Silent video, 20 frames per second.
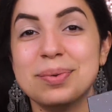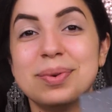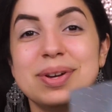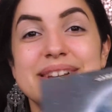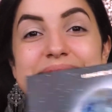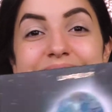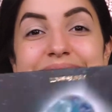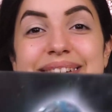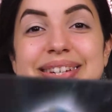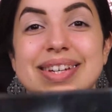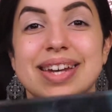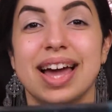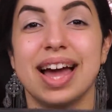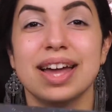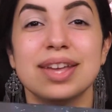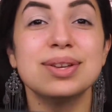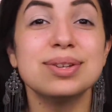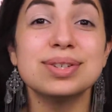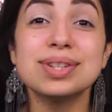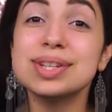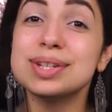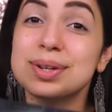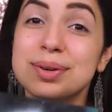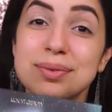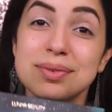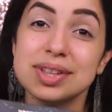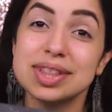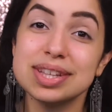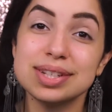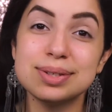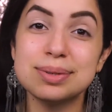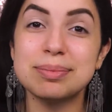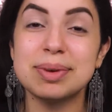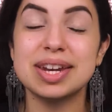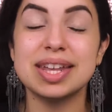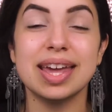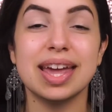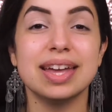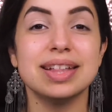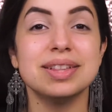which I usually don't really do
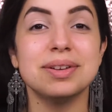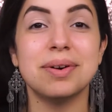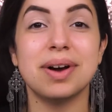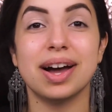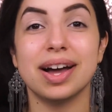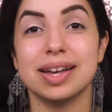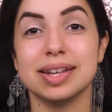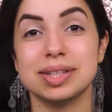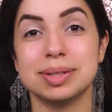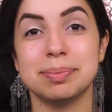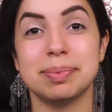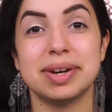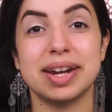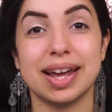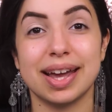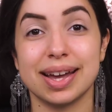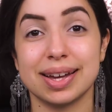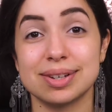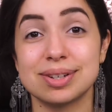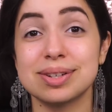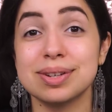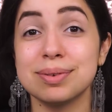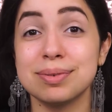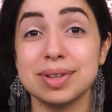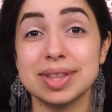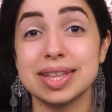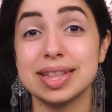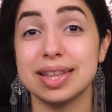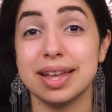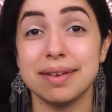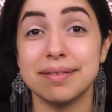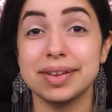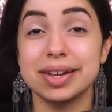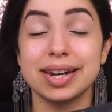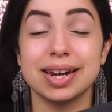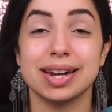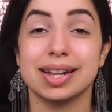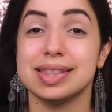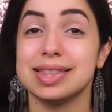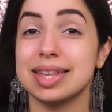many halo eyes, but I actually really love it
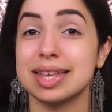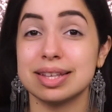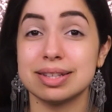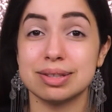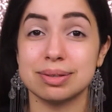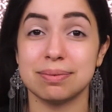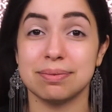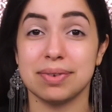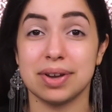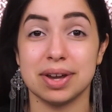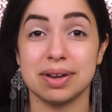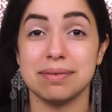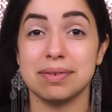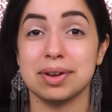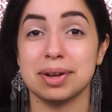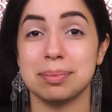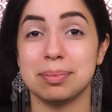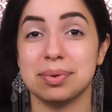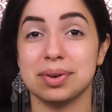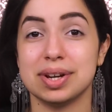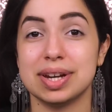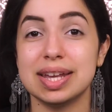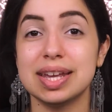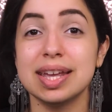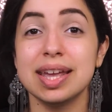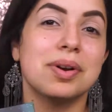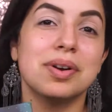and I think it's very, very pretty.